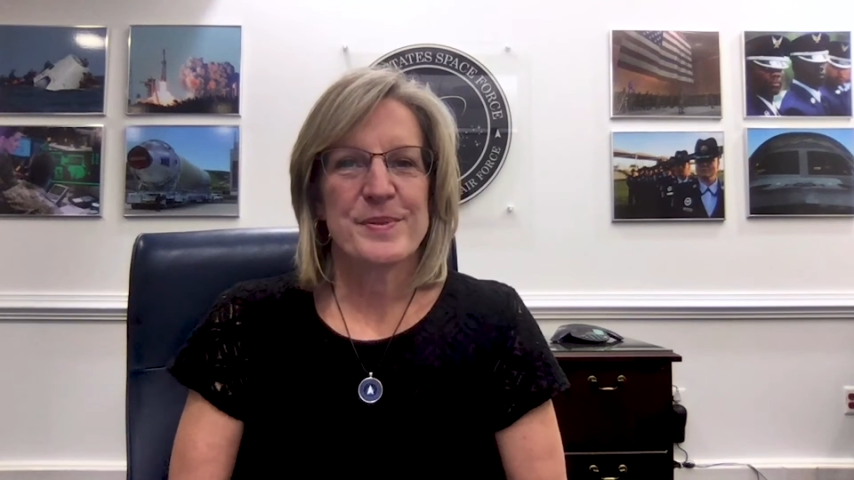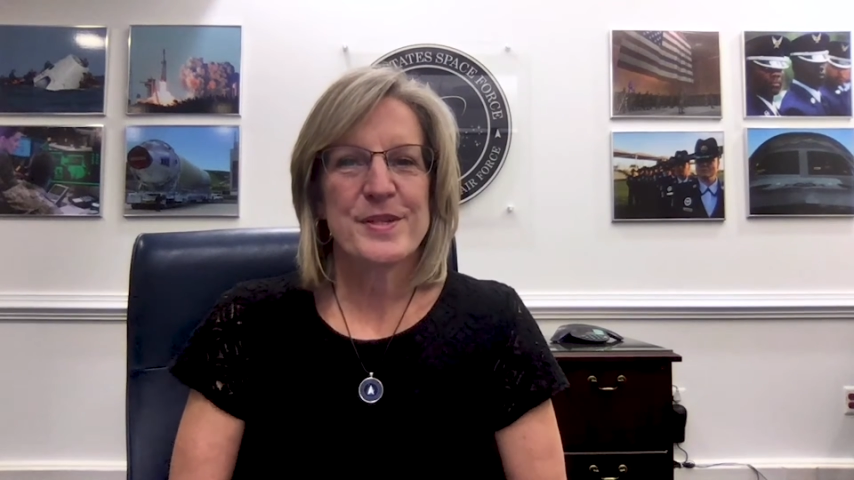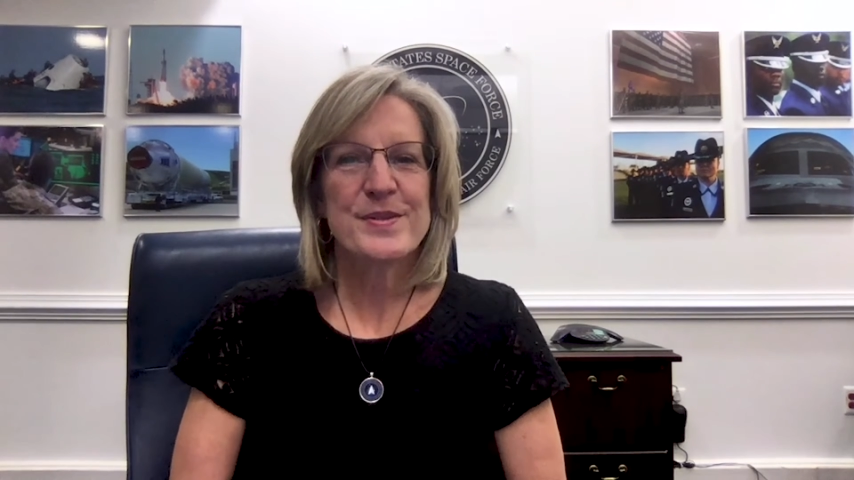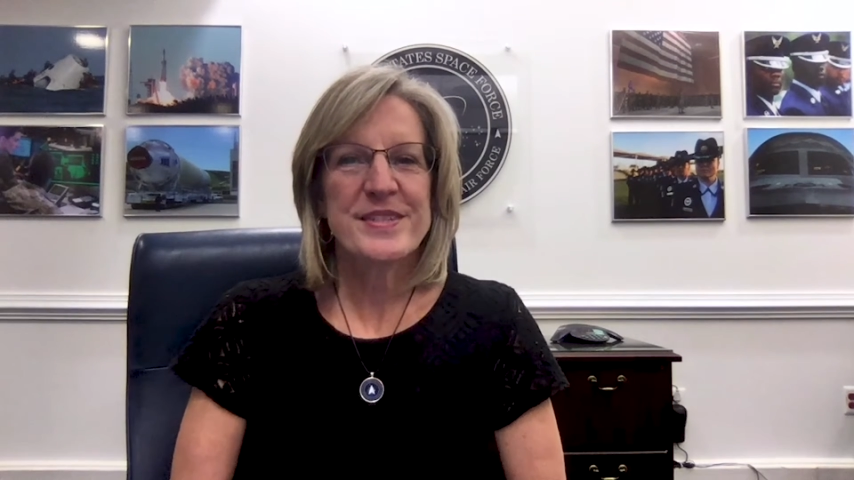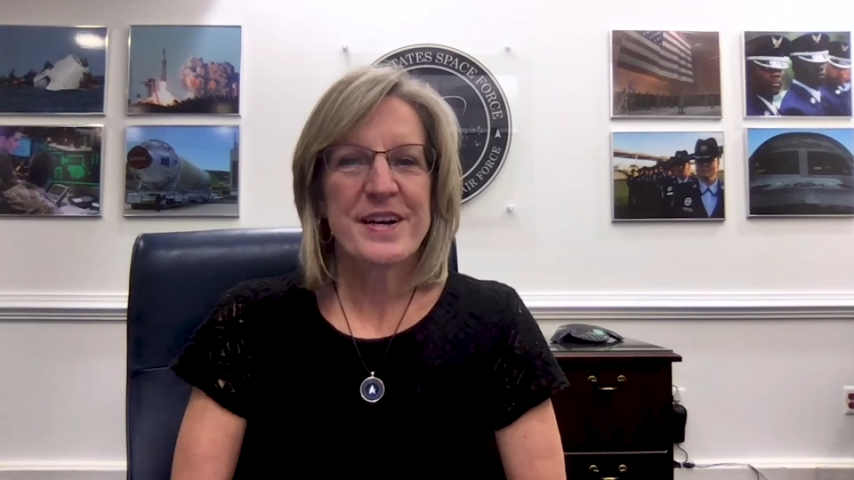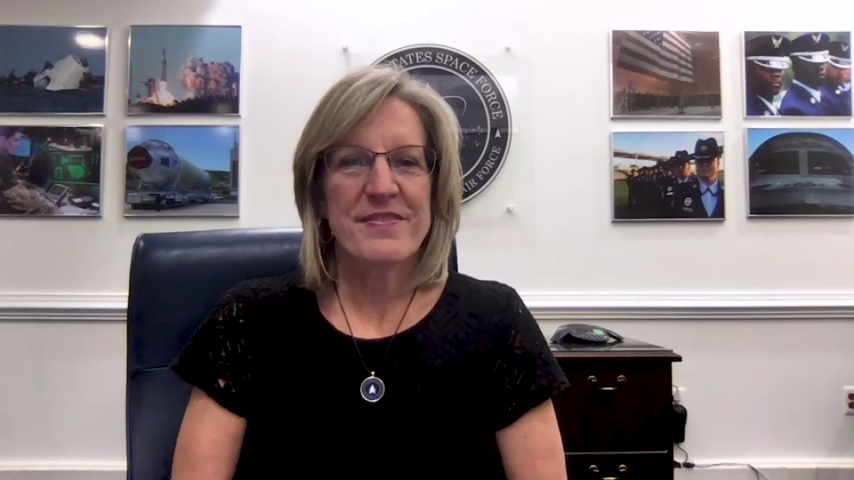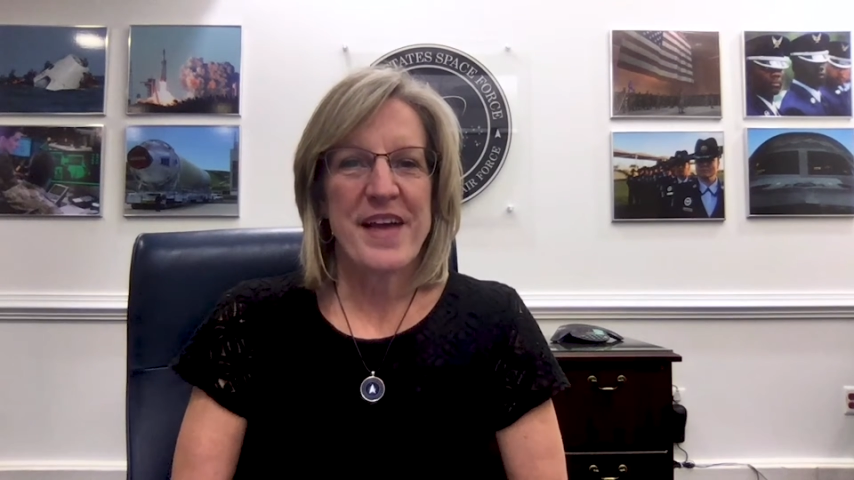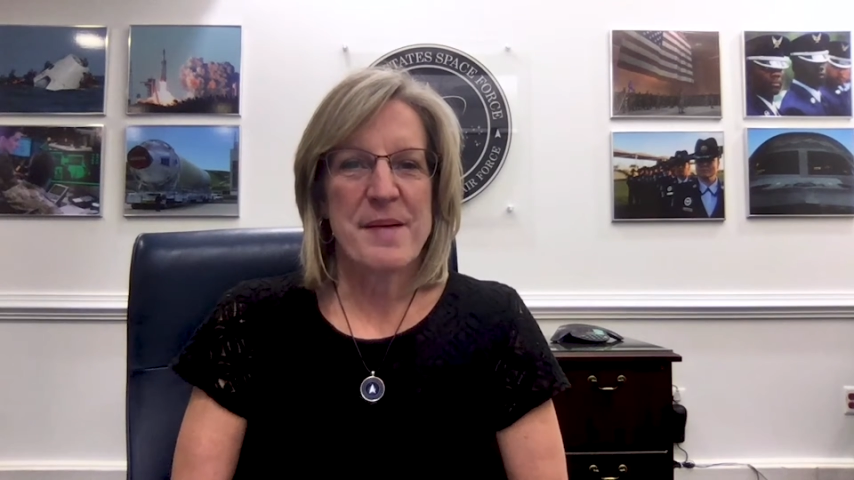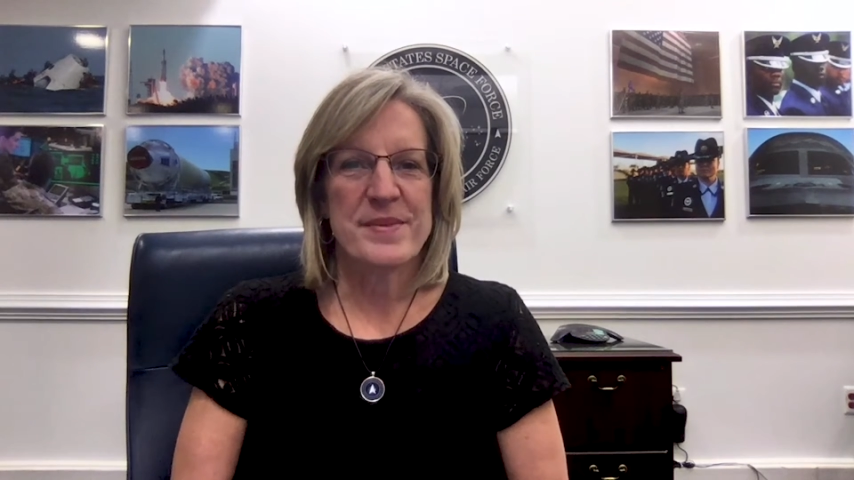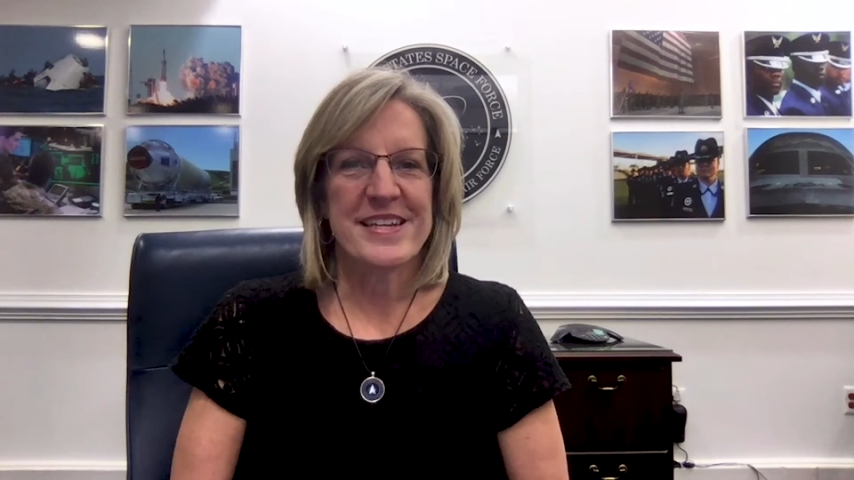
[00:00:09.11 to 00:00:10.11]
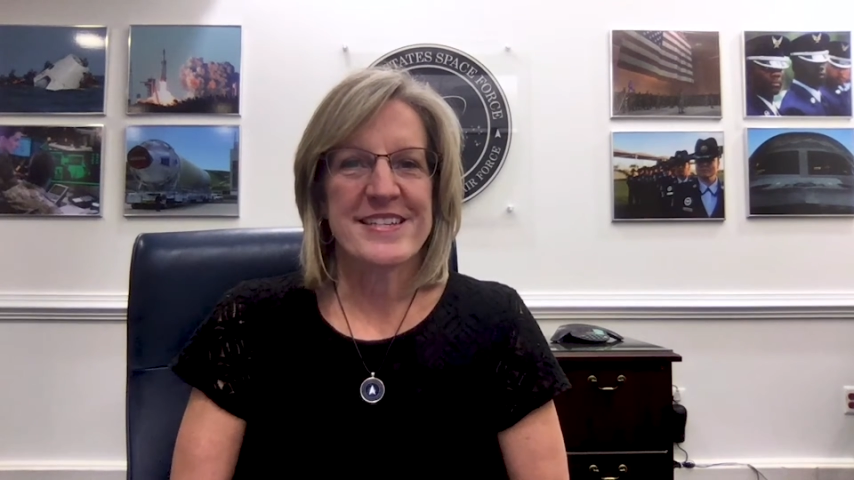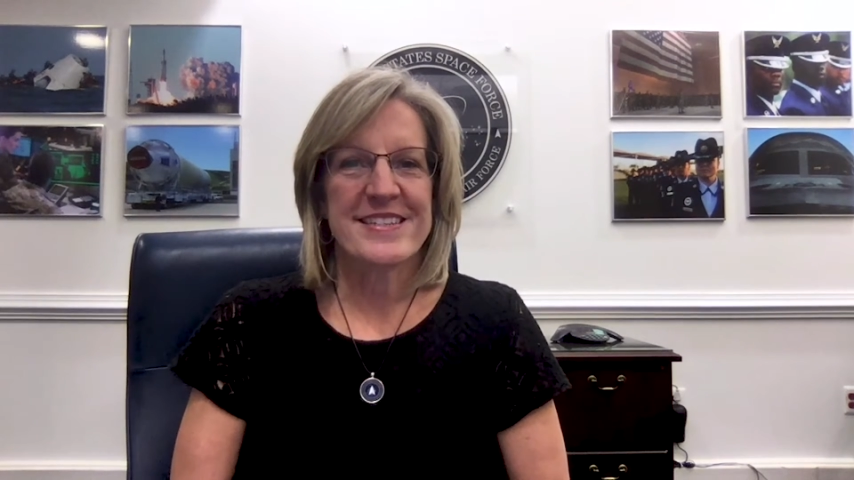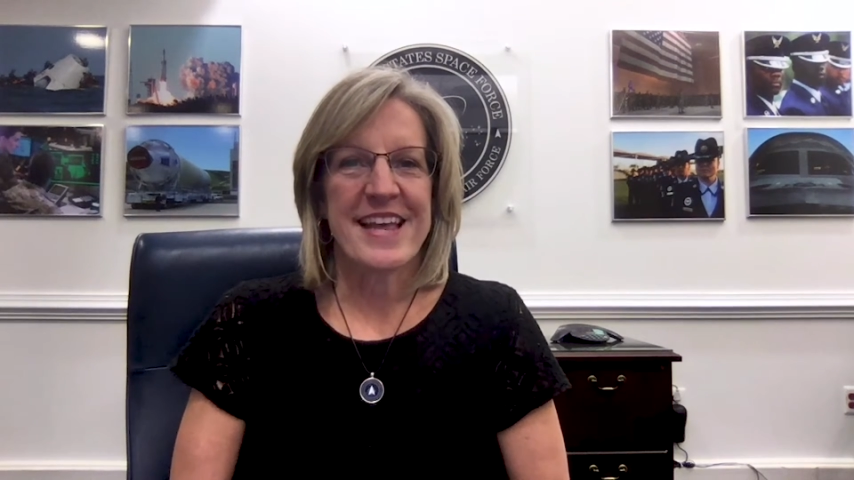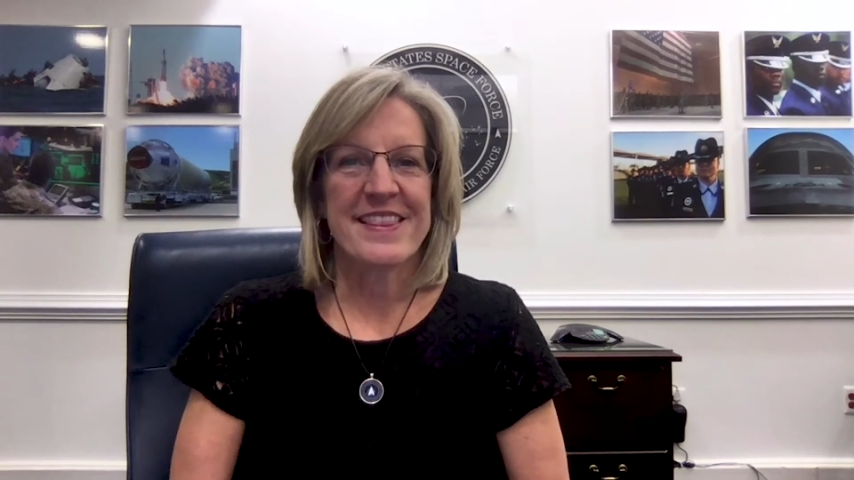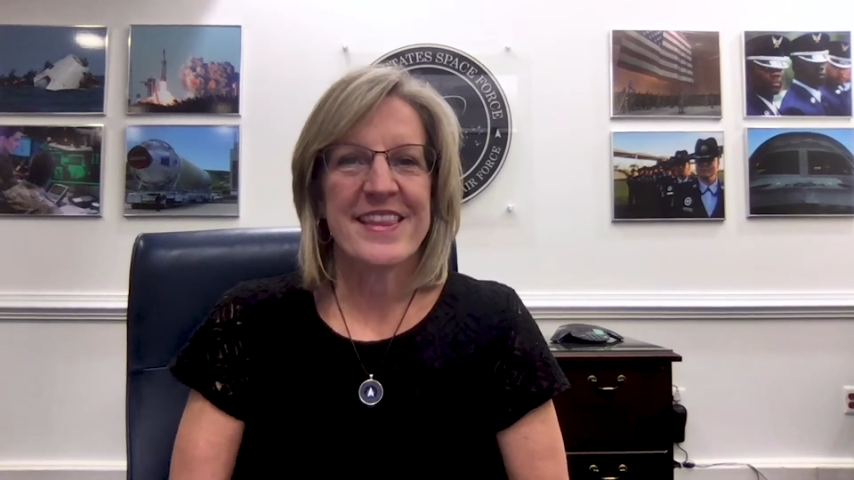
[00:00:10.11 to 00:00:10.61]
Blue Star families
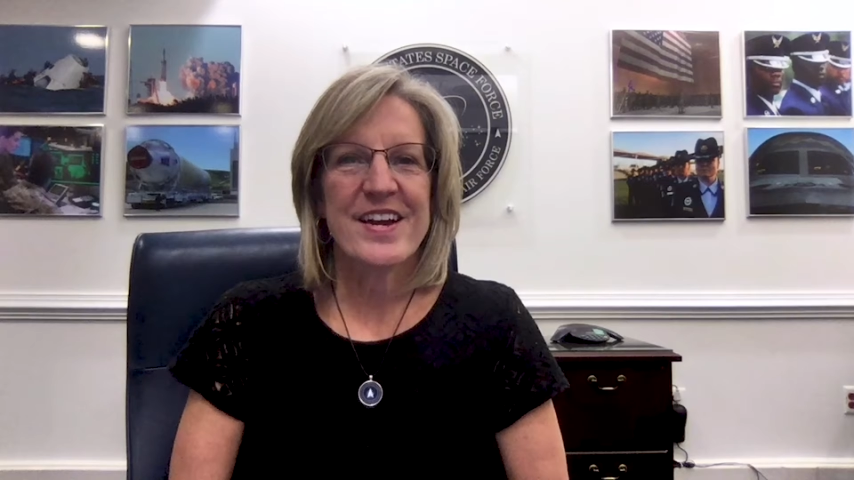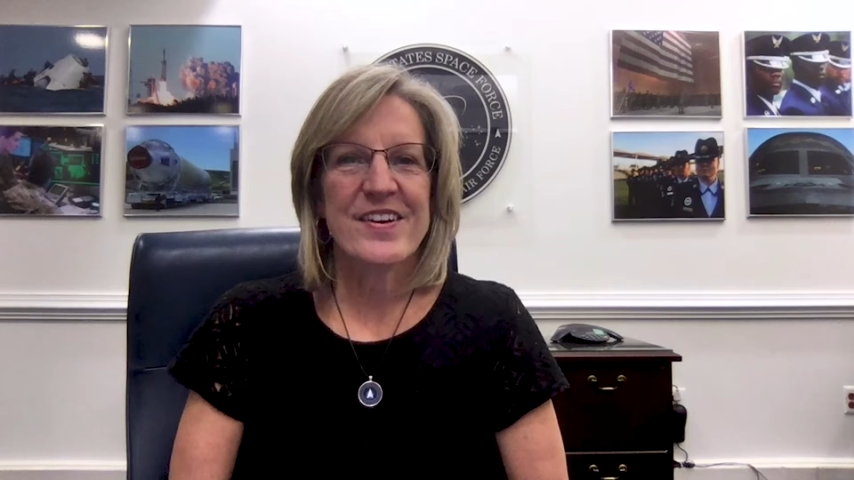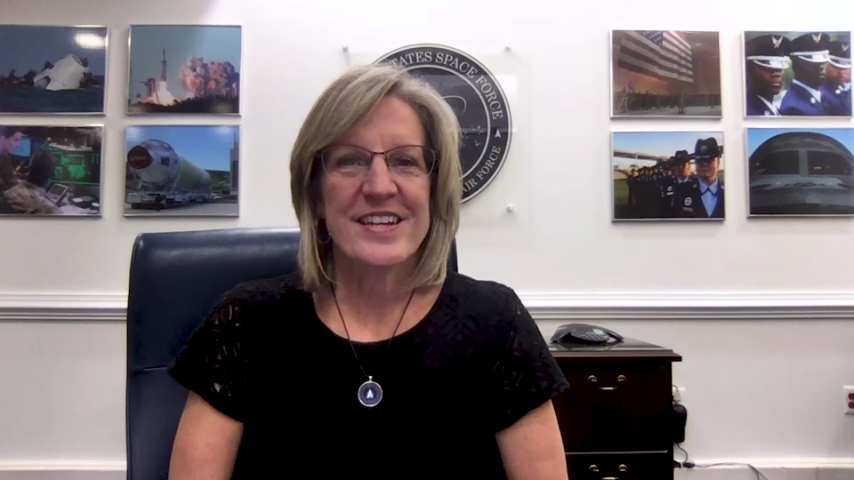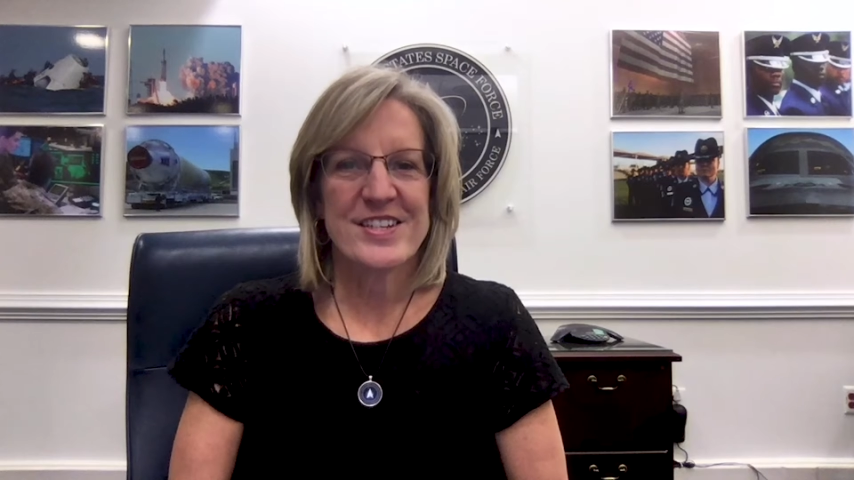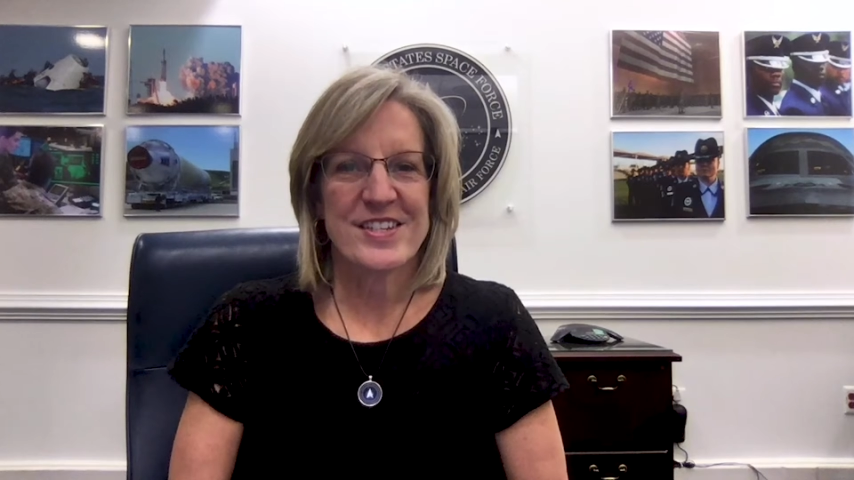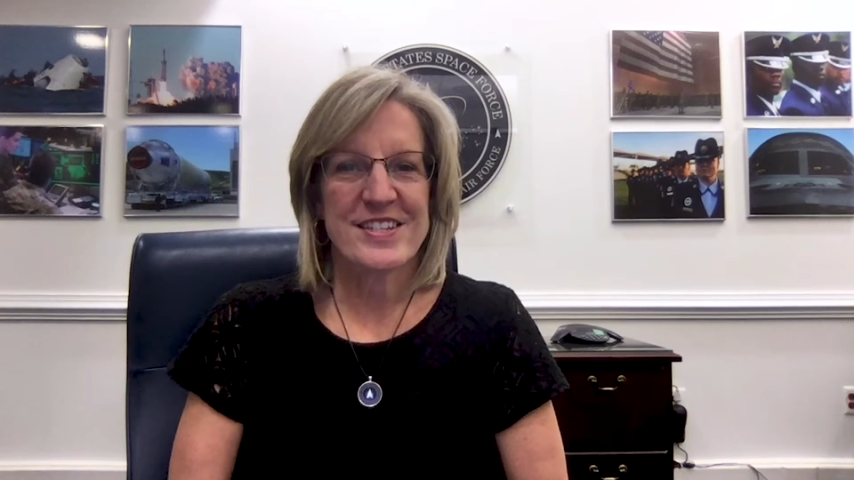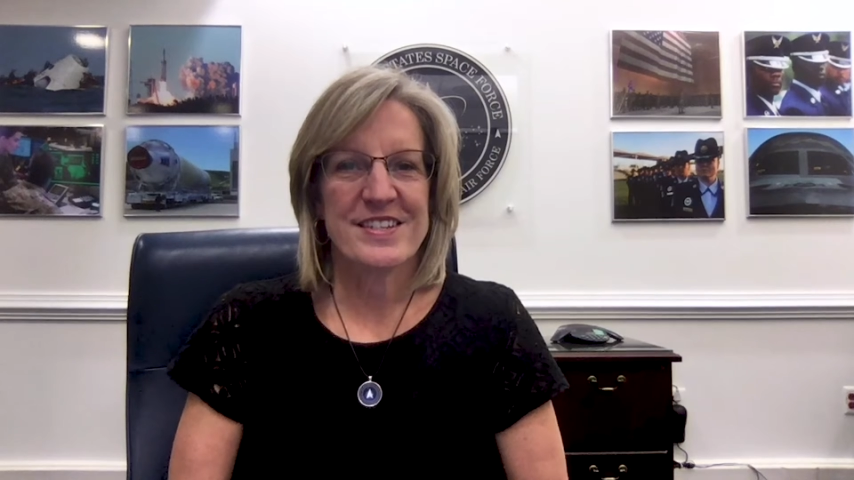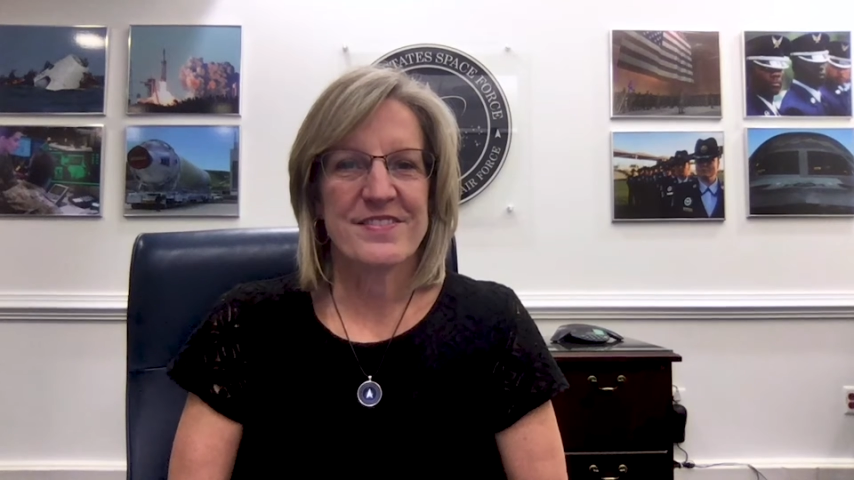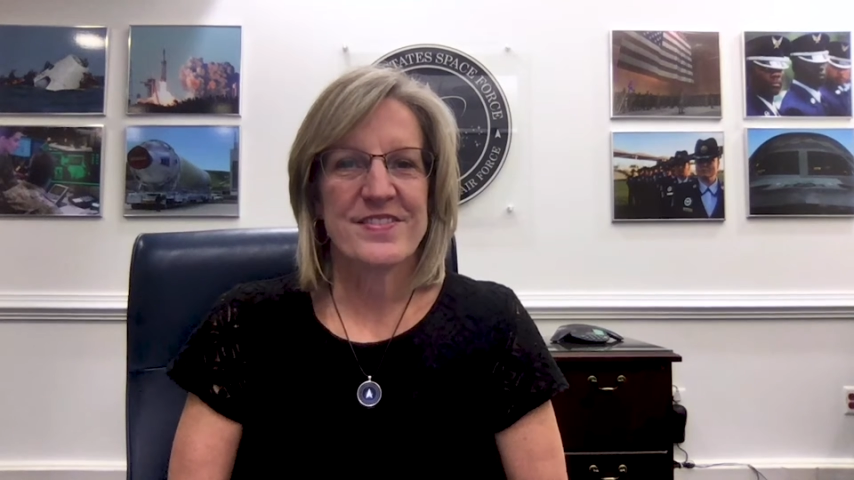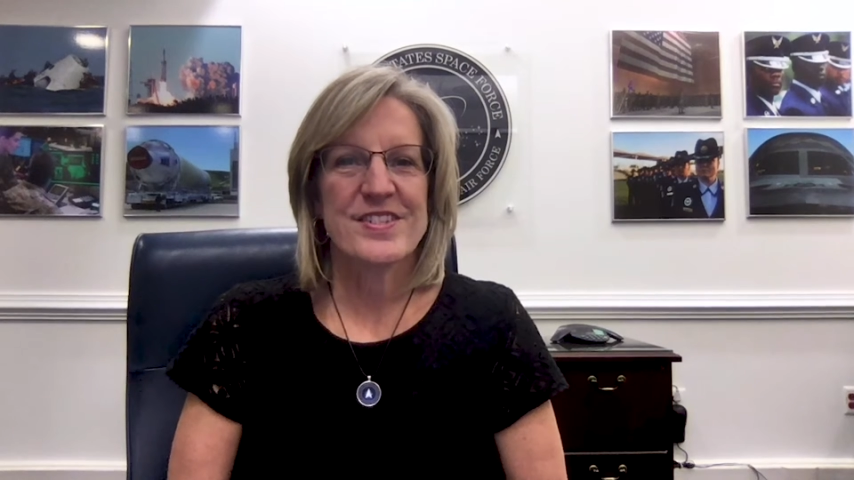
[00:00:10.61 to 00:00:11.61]
and their initiative